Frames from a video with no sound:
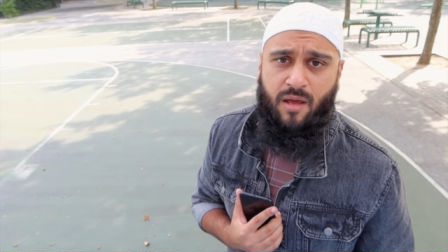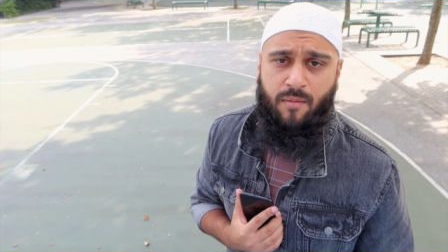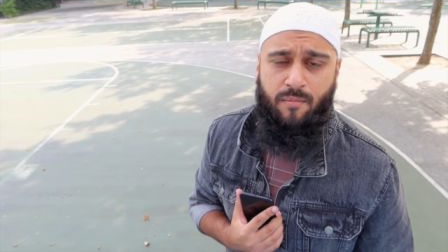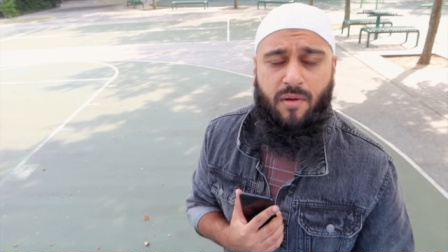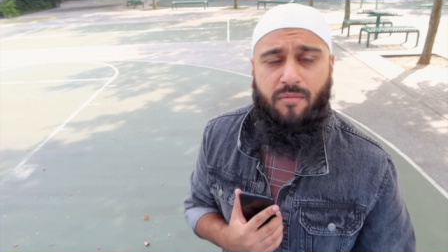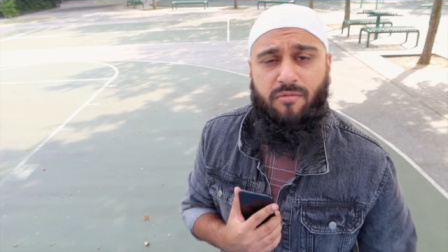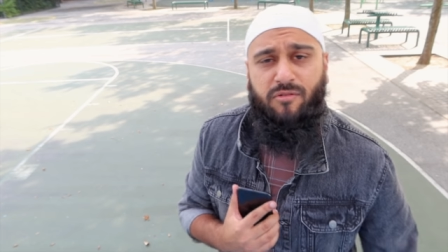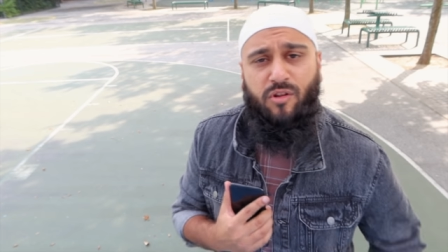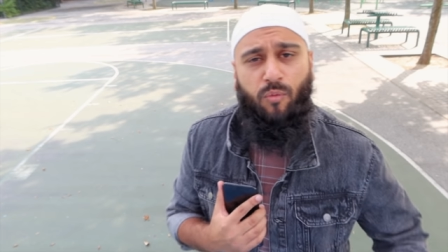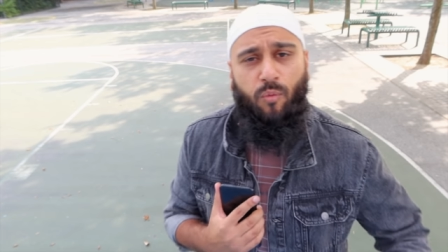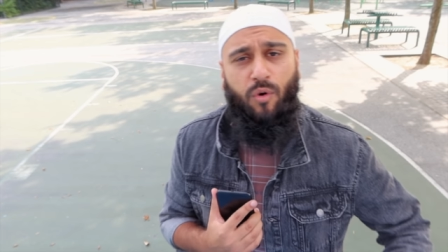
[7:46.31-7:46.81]

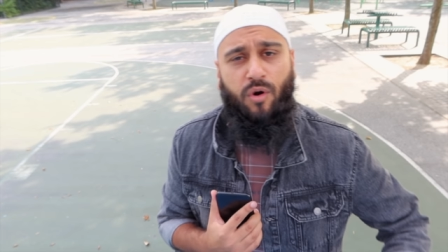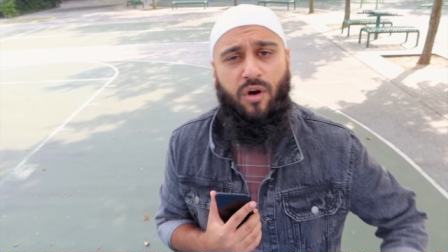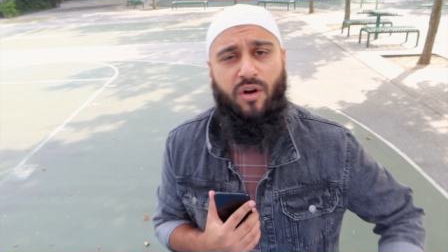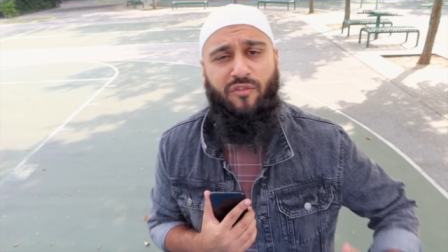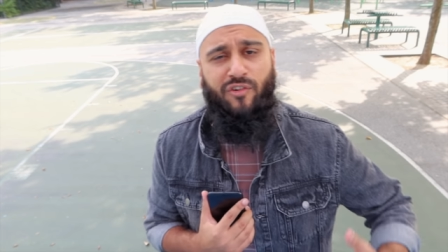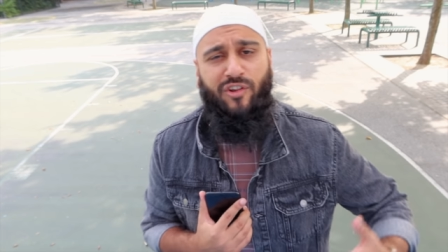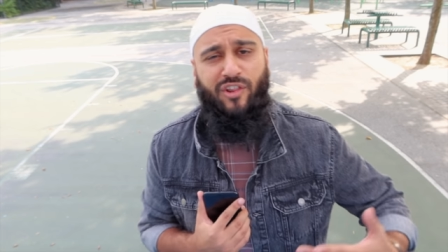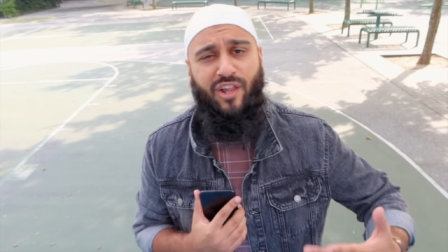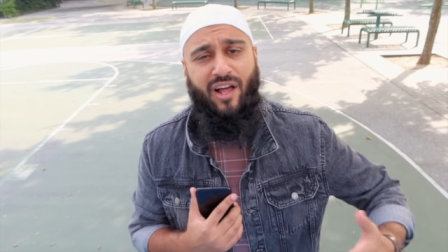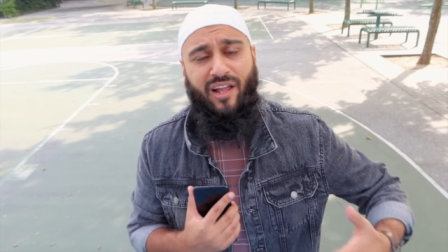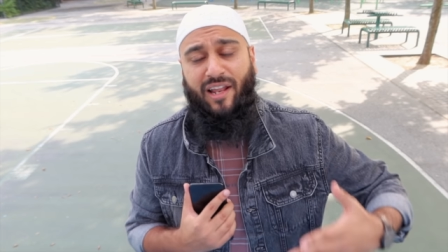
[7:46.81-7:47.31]
Maybe the word of
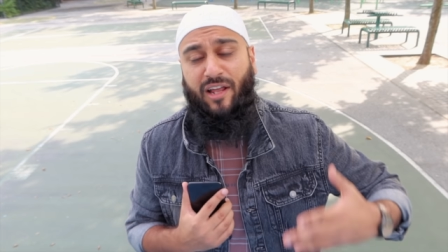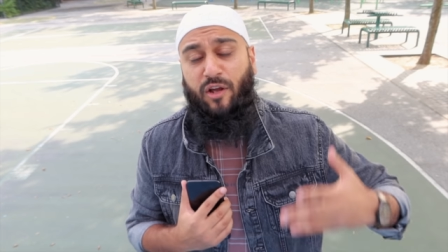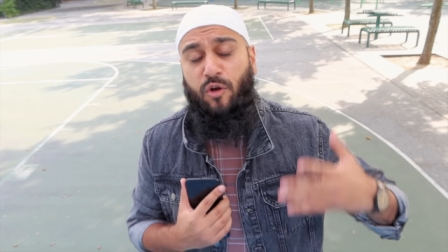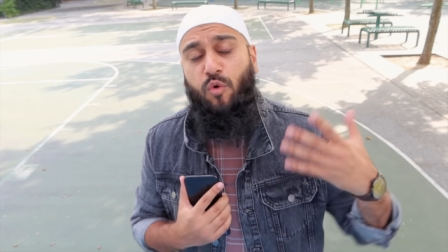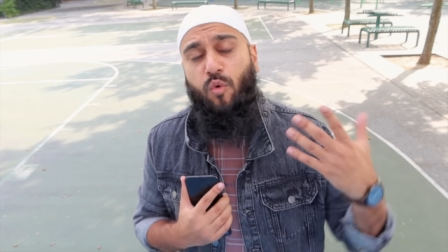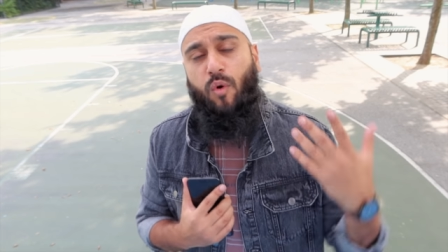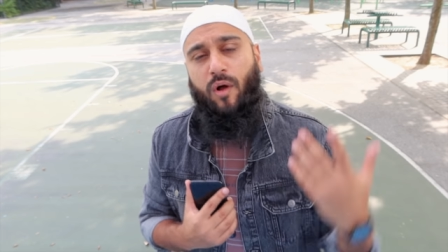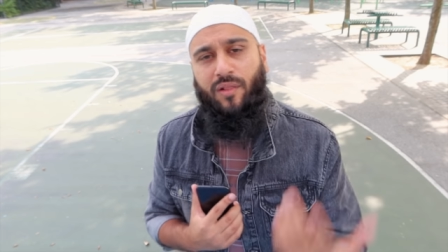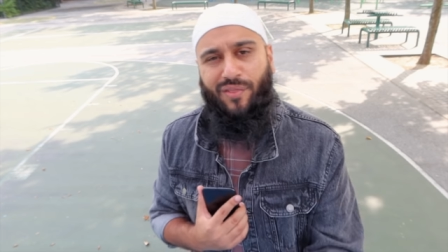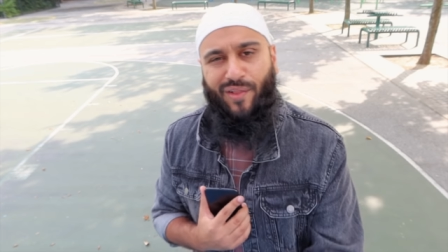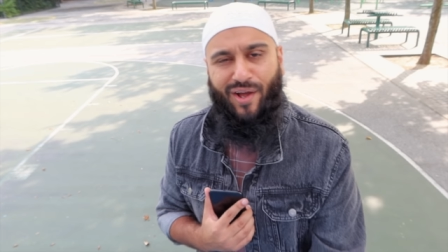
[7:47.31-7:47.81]
Allah, like
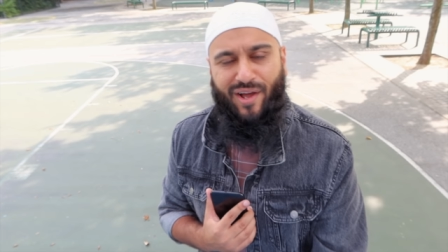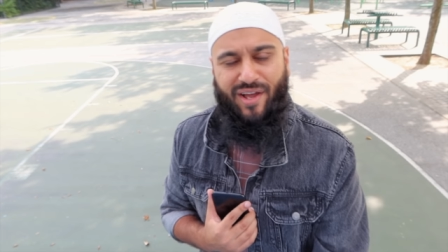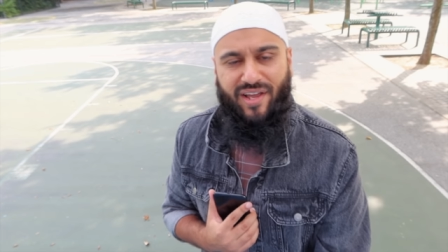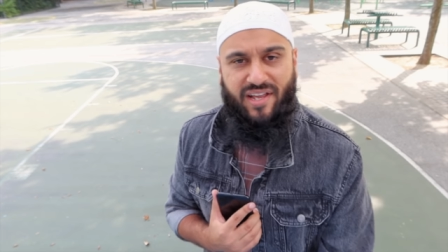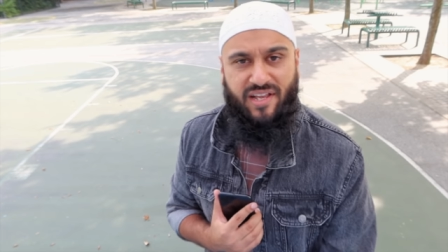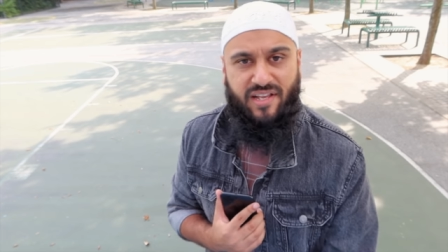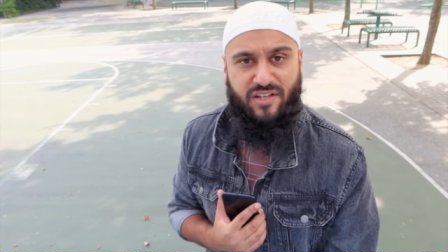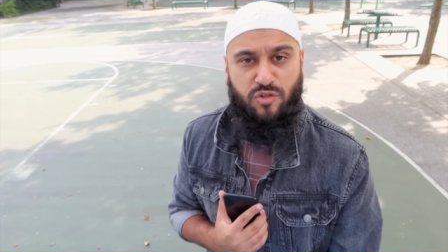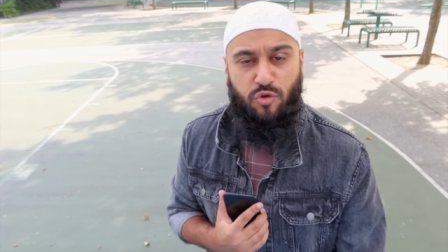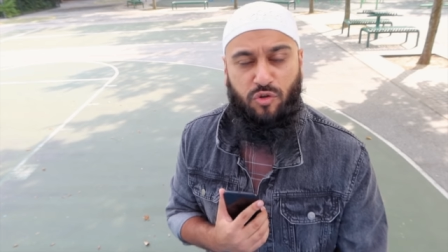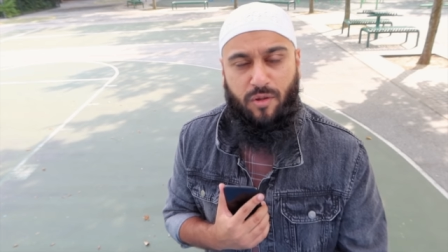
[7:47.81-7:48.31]
who Allah is,